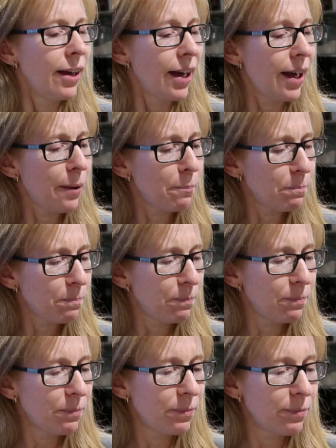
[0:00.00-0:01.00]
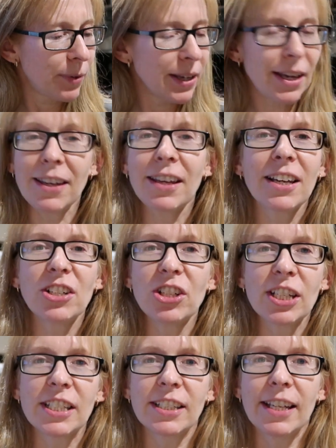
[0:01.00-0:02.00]
But yeah, you can
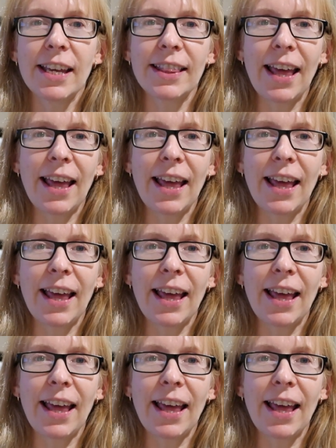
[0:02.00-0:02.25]
just get